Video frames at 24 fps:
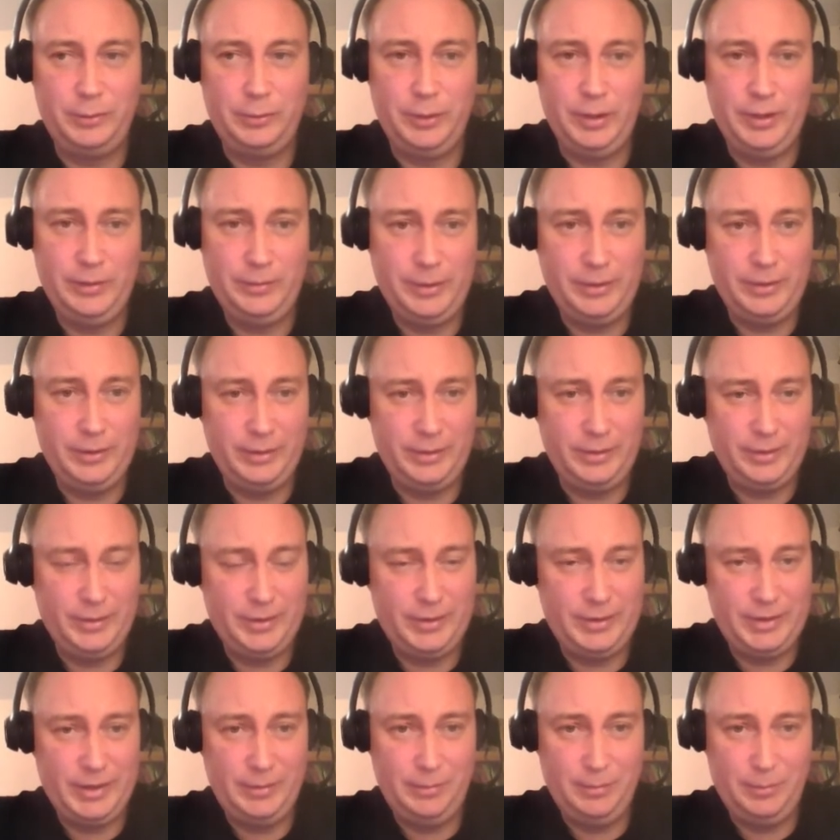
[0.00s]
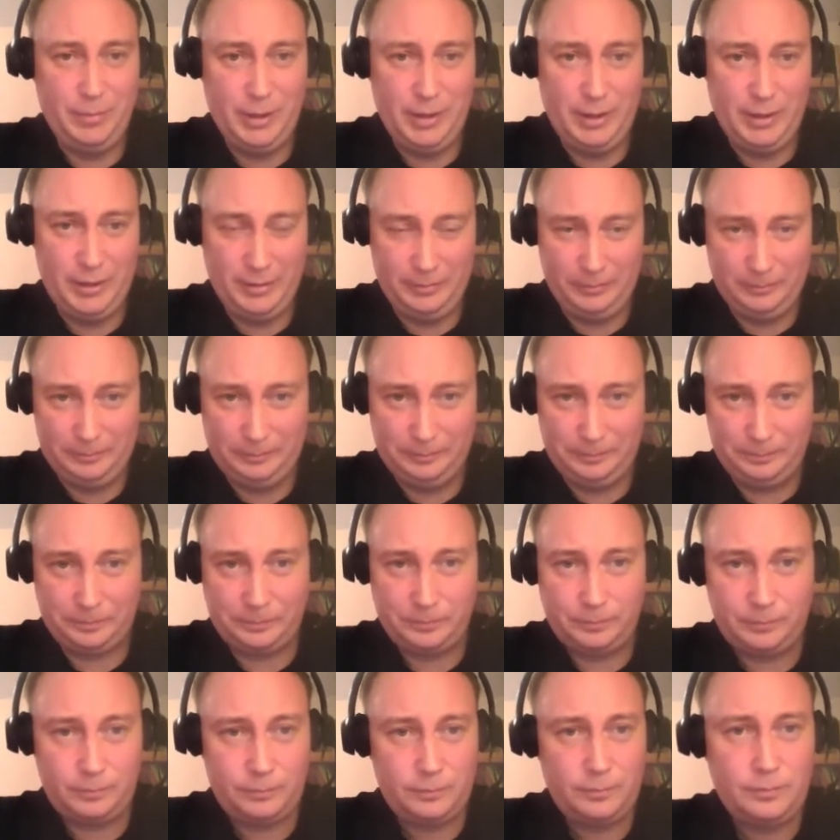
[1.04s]
the same bar
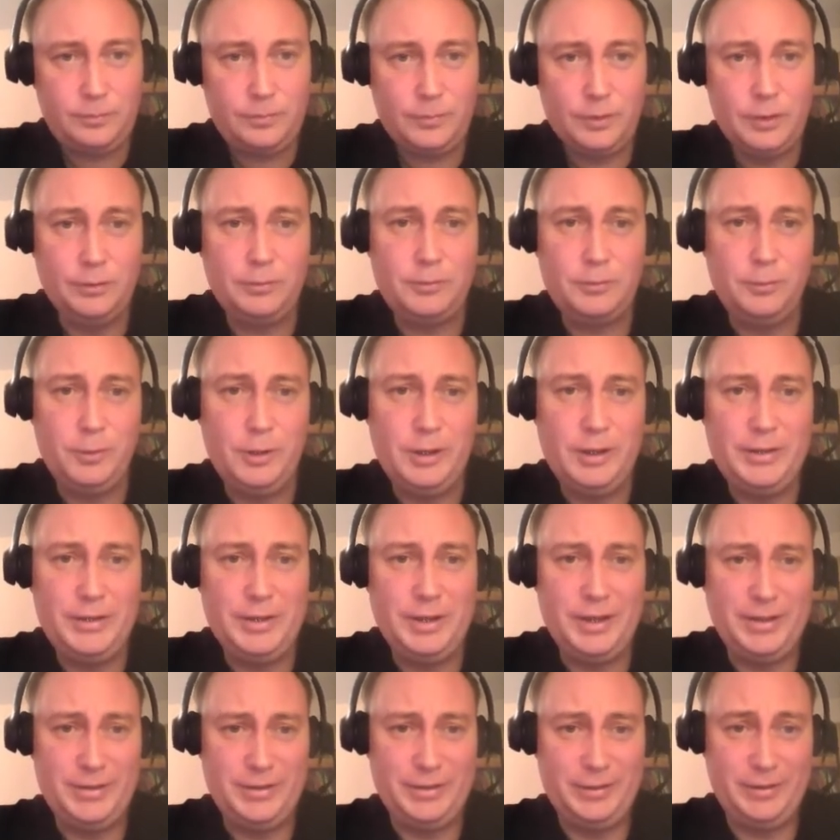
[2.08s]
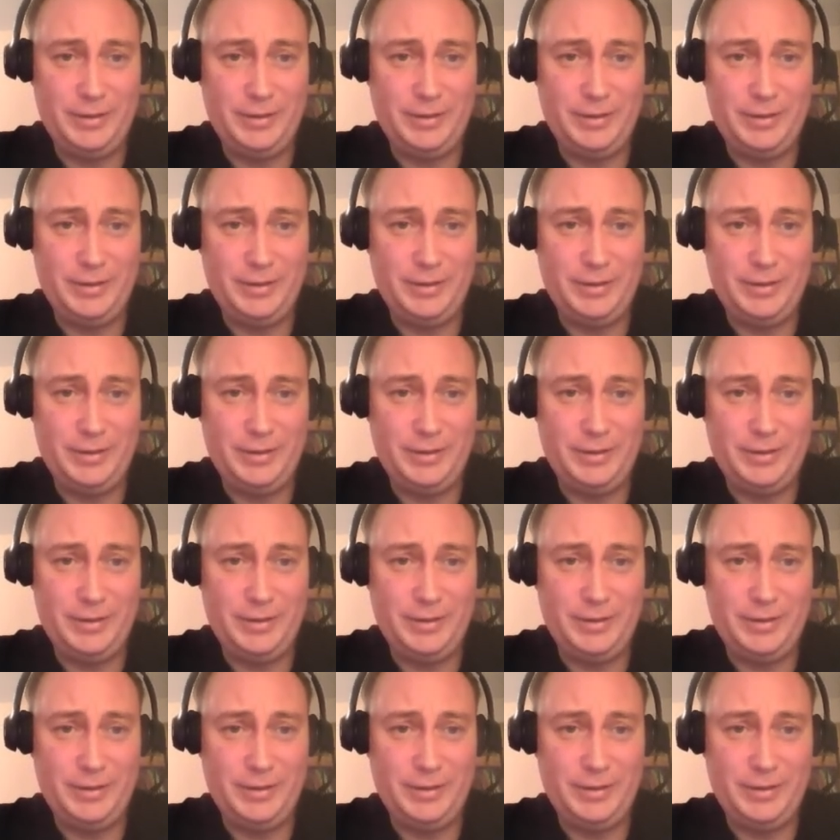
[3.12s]
of quality as